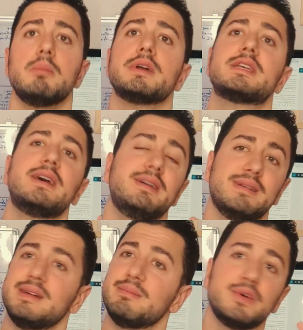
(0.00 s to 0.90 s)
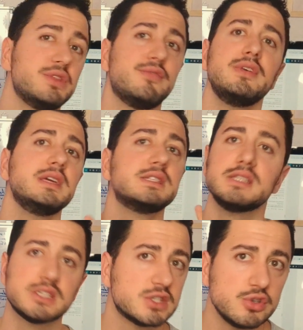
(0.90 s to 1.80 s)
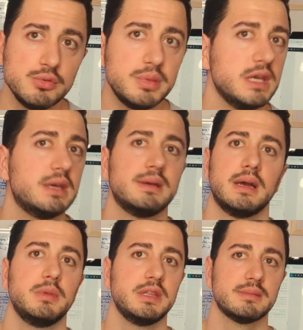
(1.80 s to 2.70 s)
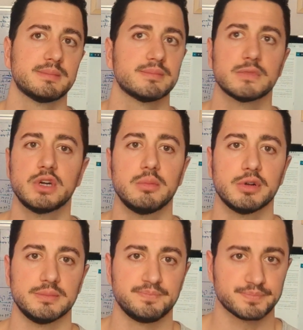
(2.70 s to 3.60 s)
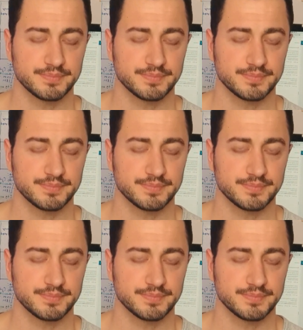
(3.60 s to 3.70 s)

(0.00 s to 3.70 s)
but but the thing is it's too big. I mean, come on.